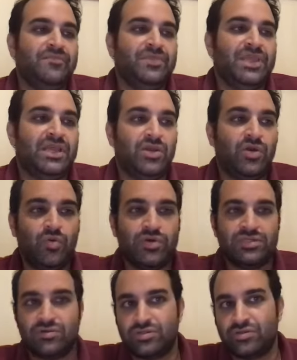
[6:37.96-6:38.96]
and who
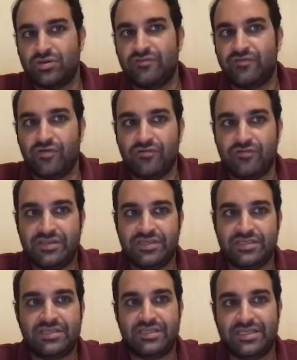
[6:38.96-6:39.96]
was also involved in
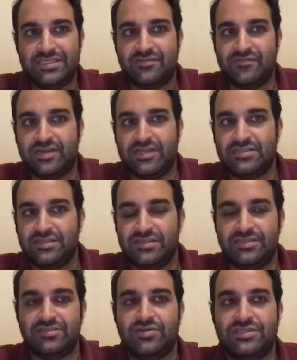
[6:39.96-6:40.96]
these events and
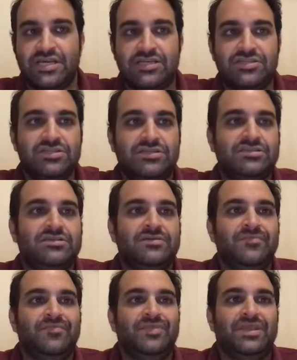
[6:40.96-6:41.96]
these transactions.
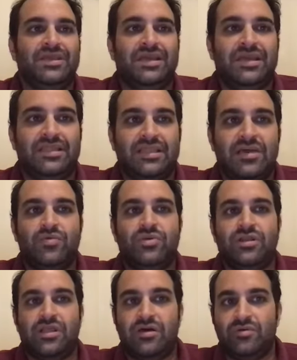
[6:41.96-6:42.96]
And that would
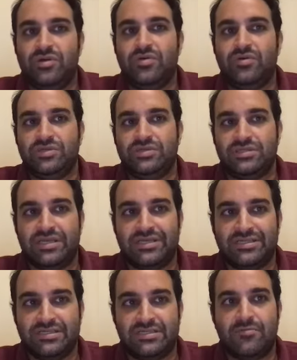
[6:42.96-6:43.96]
allow you,
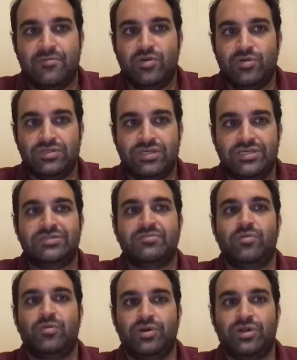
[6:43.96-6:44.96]
as someone who's
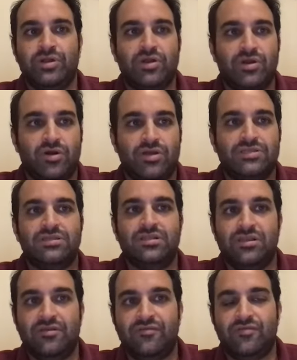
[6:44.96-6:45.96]
exploring
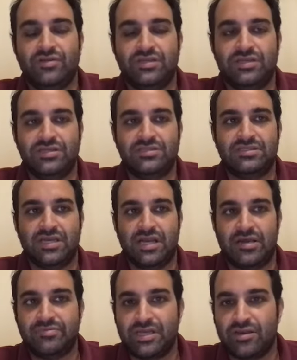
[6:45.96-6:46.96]
constantly for these
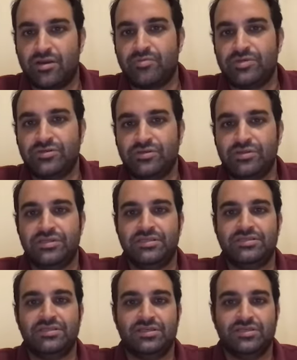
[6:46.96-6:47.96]
upside
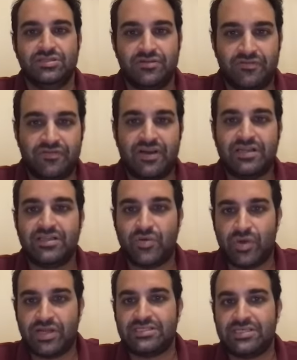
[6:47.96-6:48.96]
opportunities, to find the
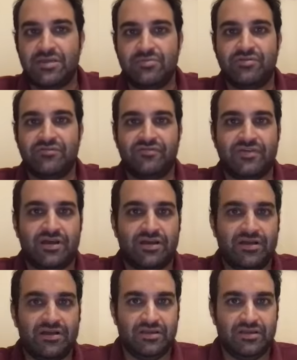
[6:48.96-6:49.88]
right type of